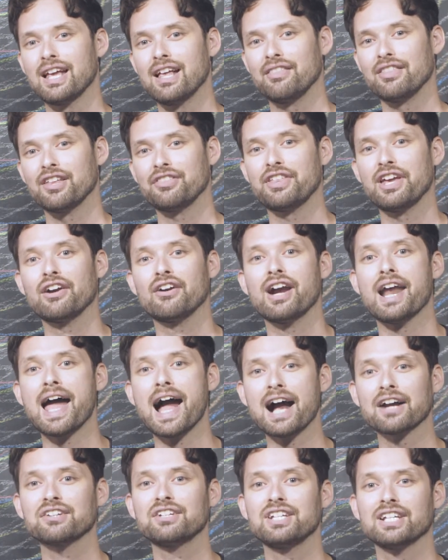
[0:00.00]
that they are
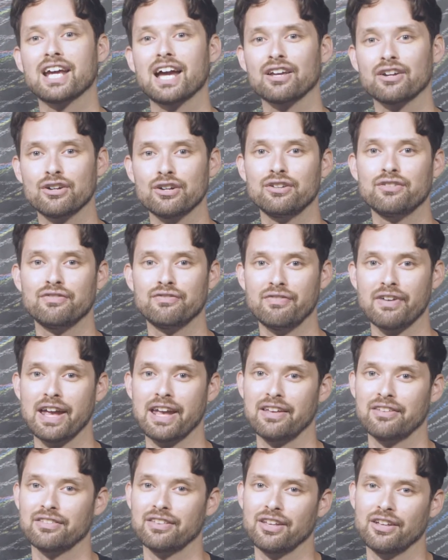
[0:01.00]
acting on good
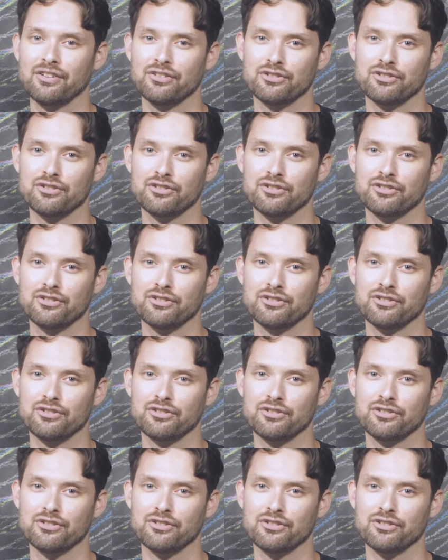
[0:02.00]
faith